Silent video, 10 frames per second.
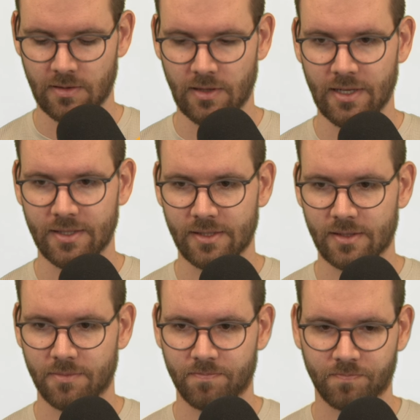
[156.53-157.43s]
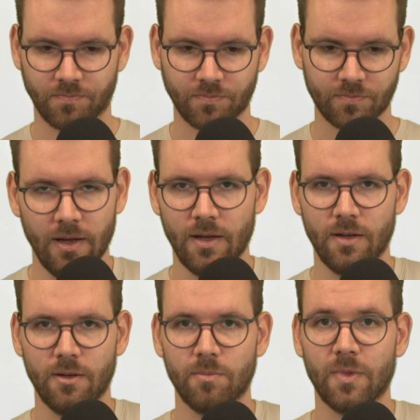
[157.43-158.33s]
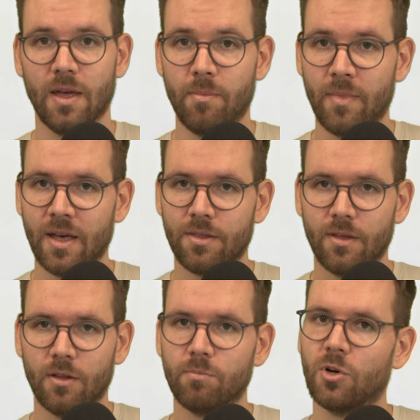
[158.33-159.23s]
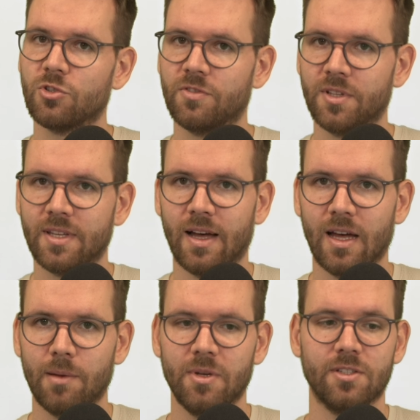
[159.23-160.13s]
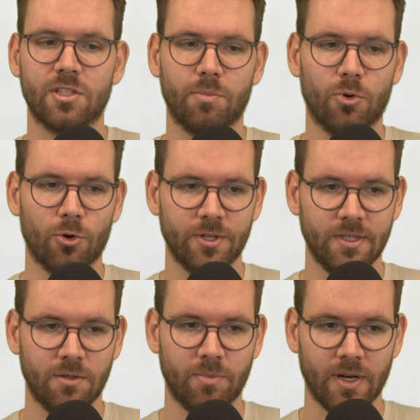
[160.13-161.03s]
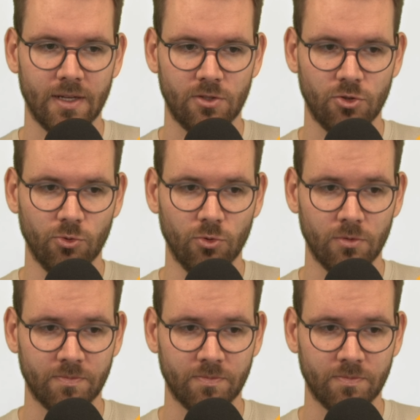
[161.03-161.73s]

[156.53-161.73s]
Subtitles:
list. A method most of the time is supported by a tool,